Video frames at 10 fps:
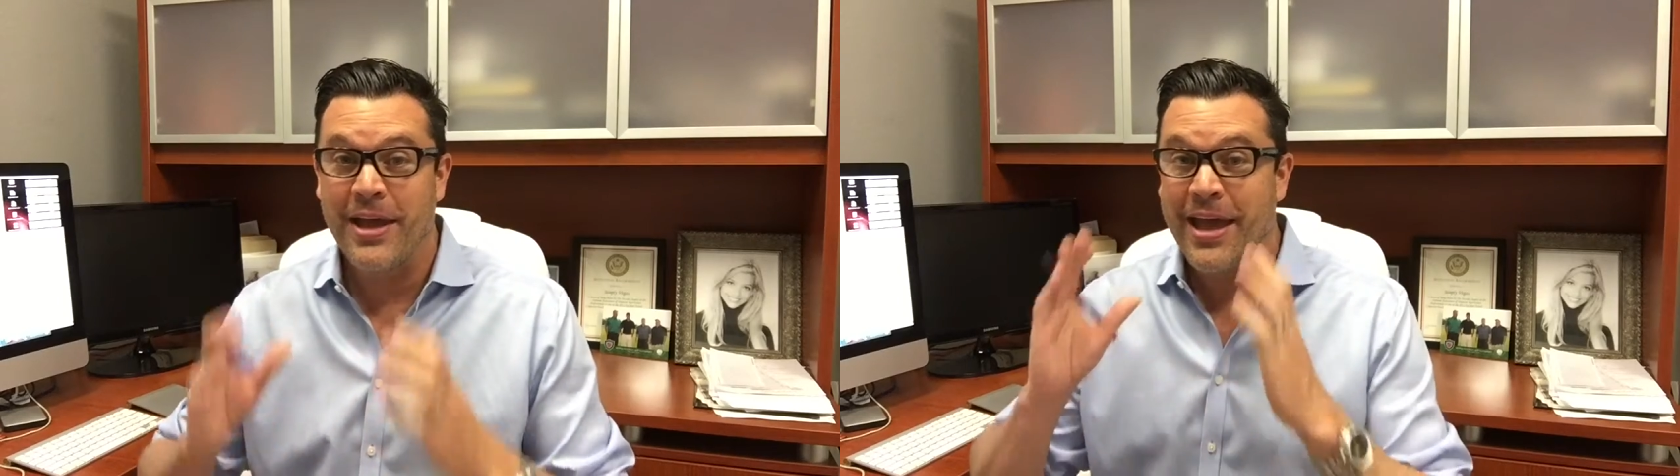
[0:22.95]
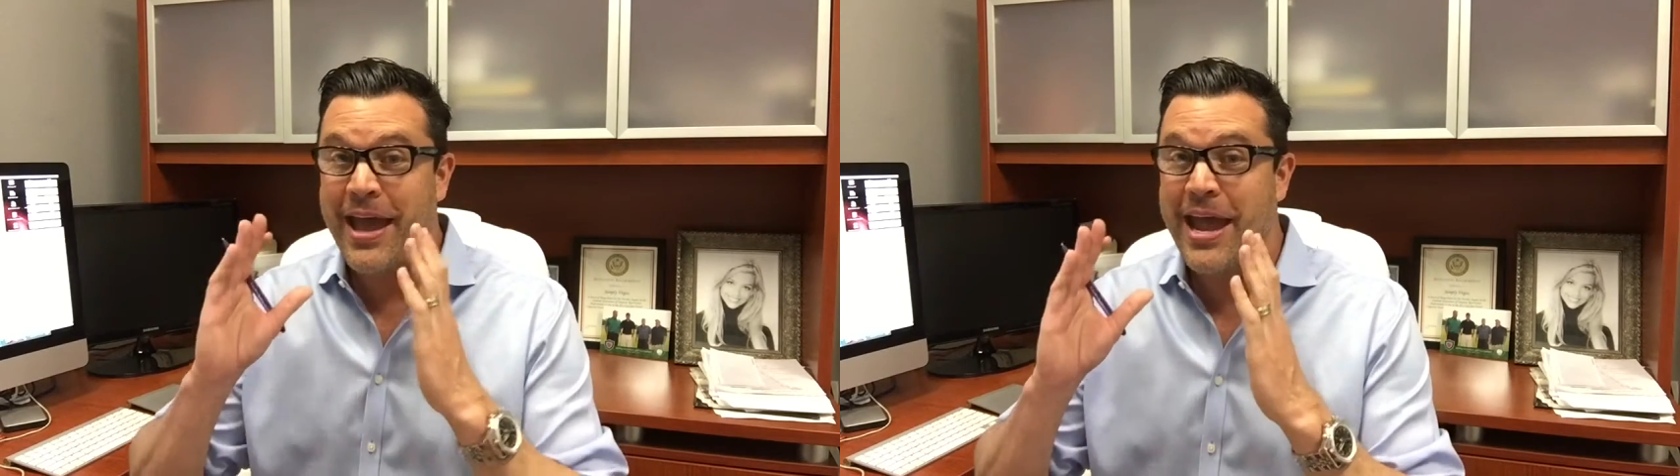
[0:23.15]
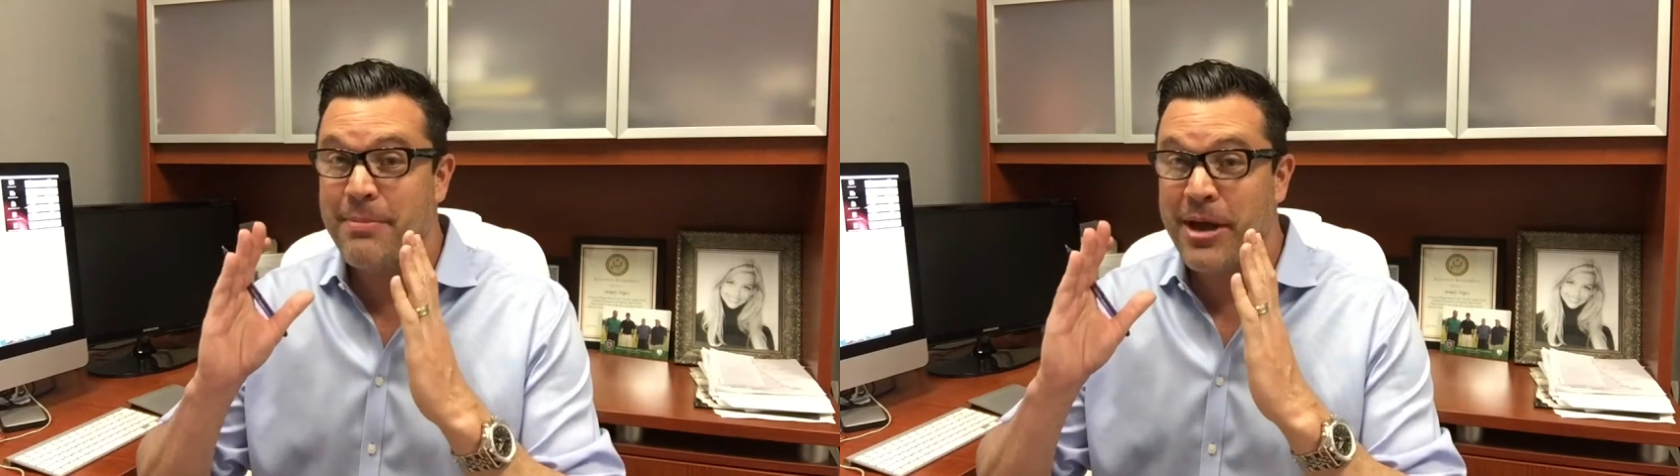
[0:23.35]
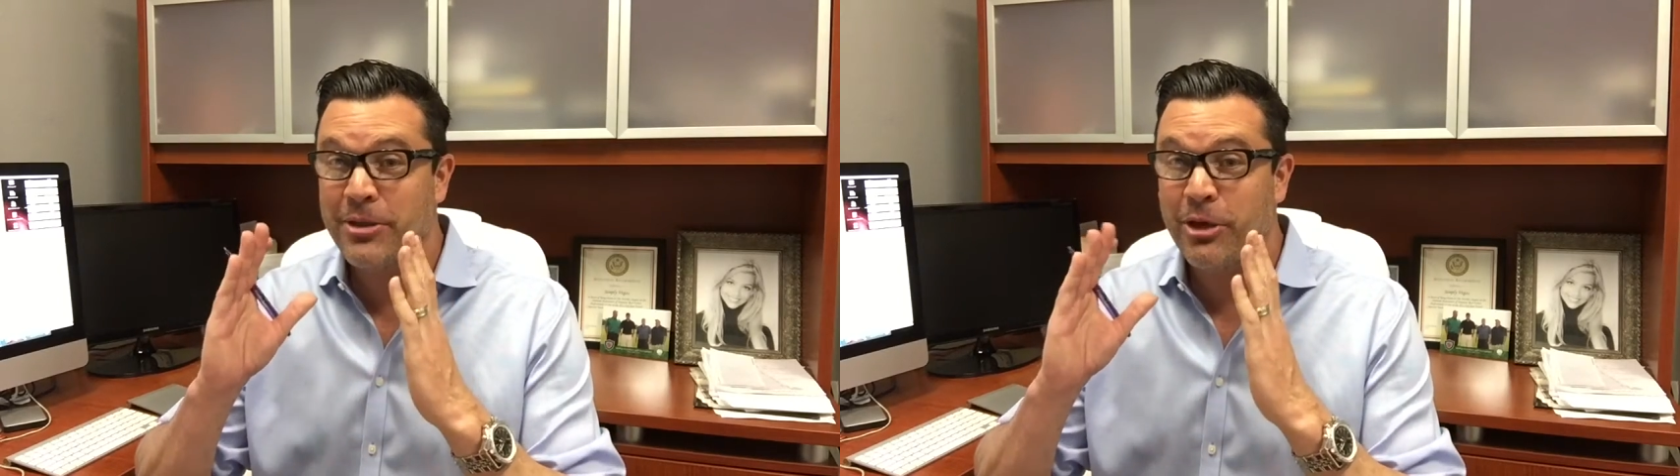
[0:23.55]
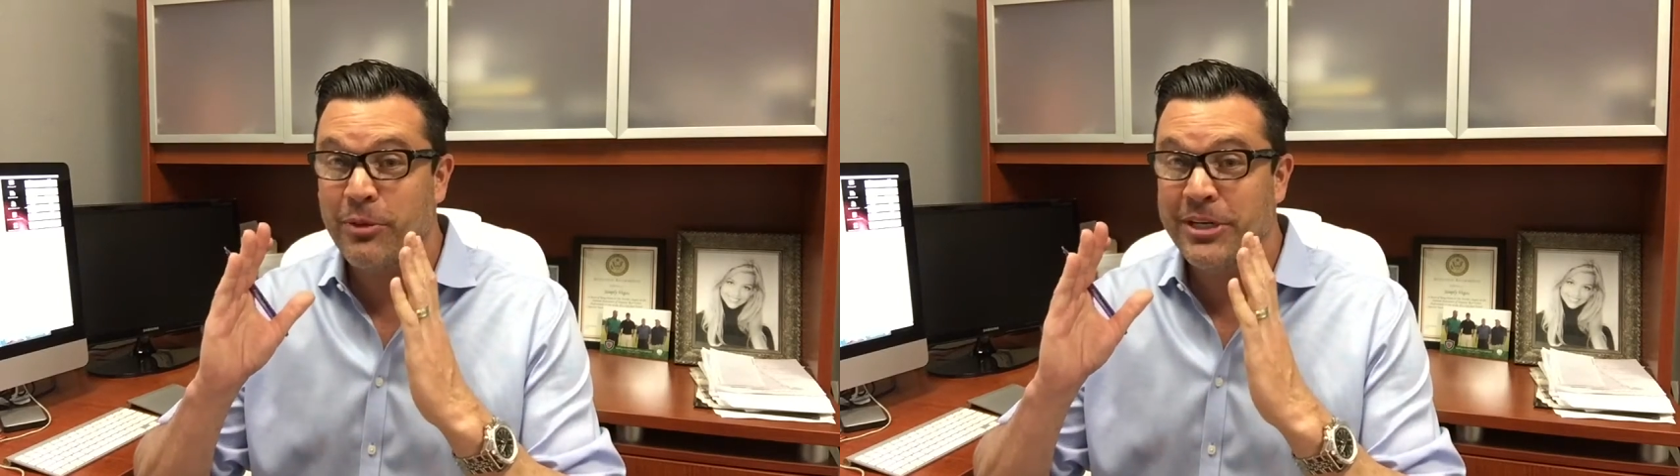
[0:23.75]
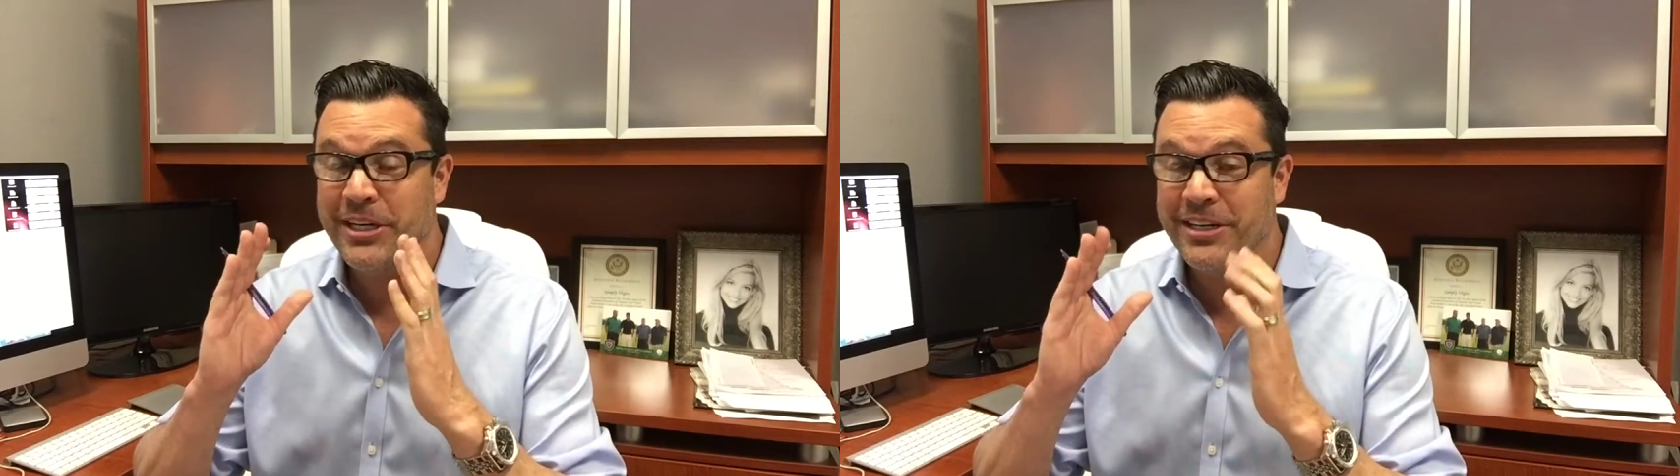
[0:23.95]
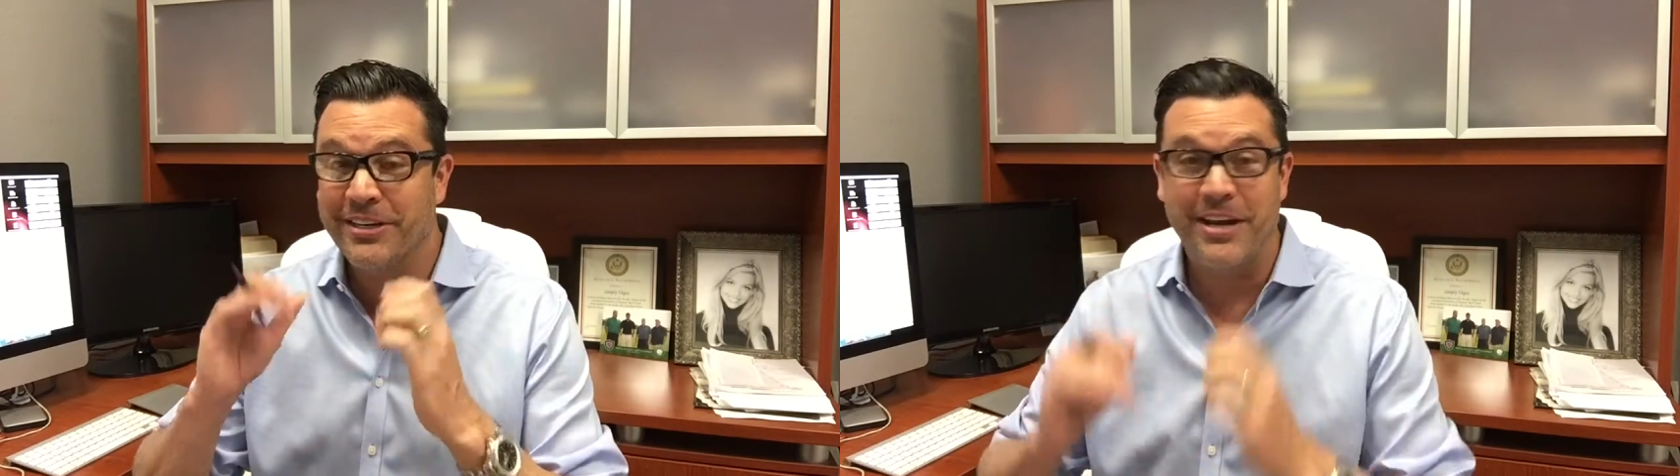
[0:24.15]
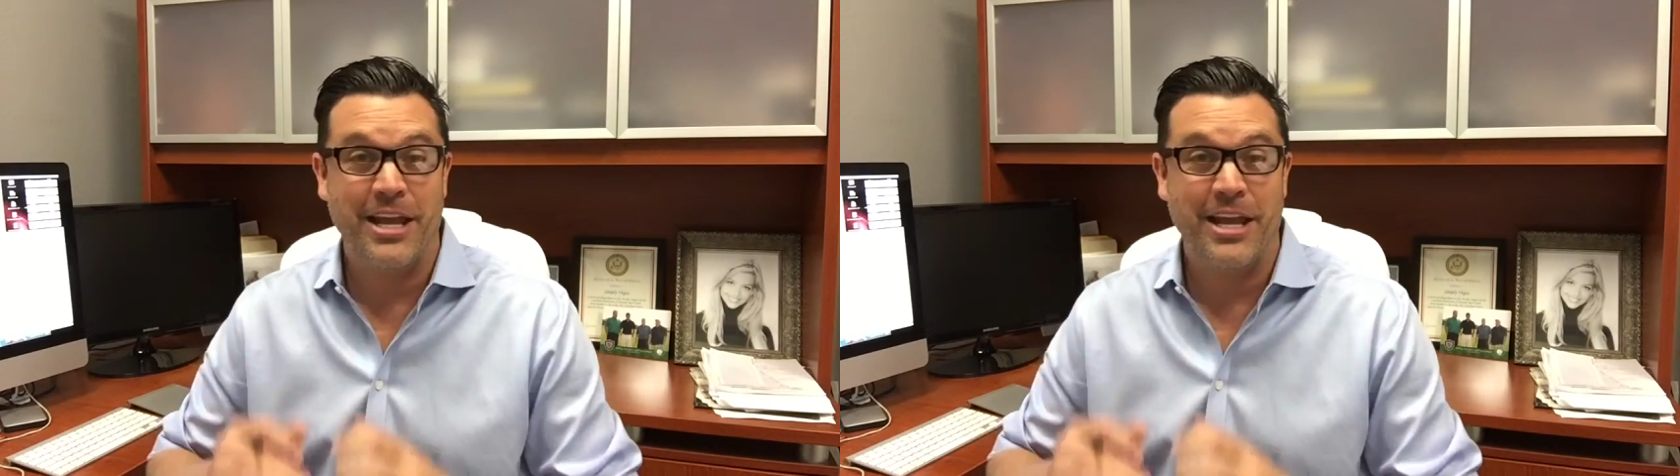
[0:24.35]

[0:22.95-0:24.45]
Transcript: hey, am I the only one here?